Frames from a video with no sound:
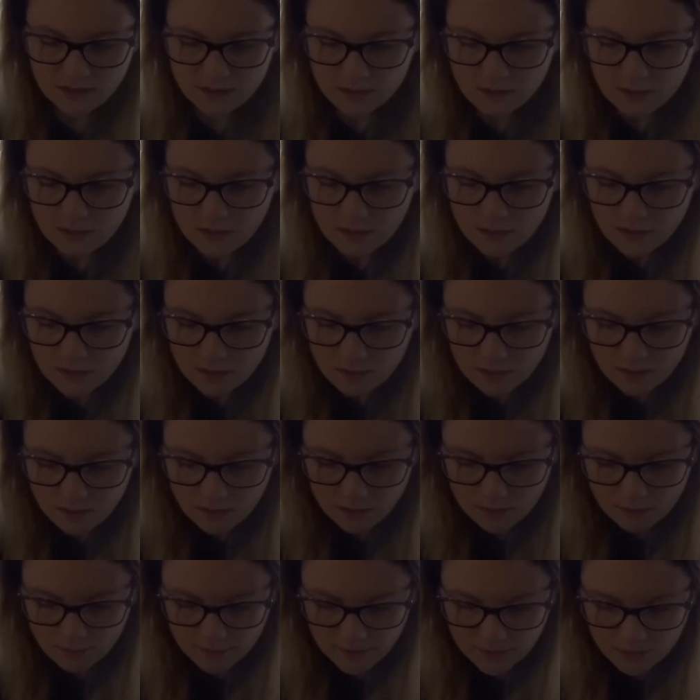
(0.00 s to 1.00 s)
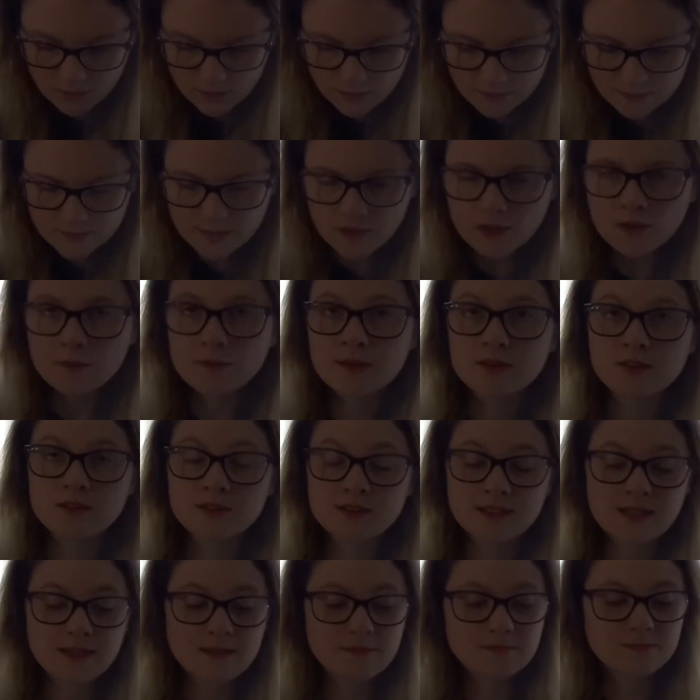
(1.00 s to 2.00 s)
Oh my God. Oh my
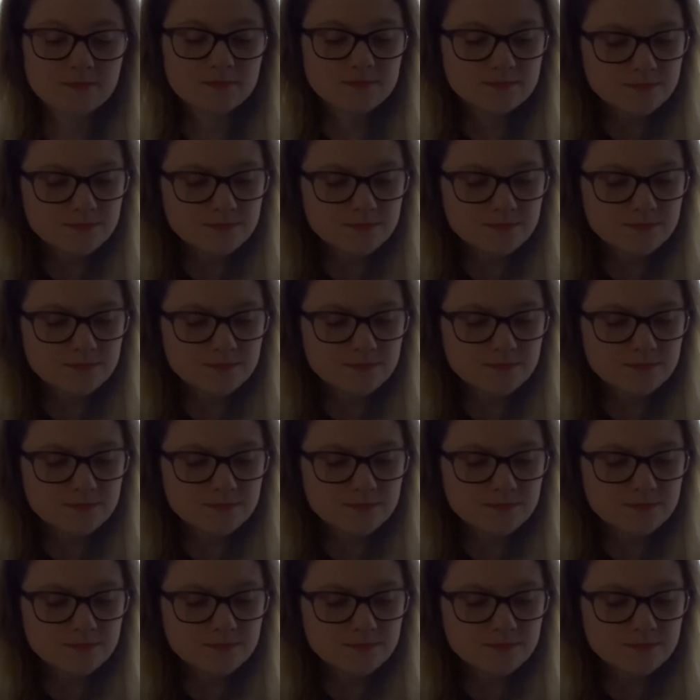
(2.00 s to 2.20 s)
God, that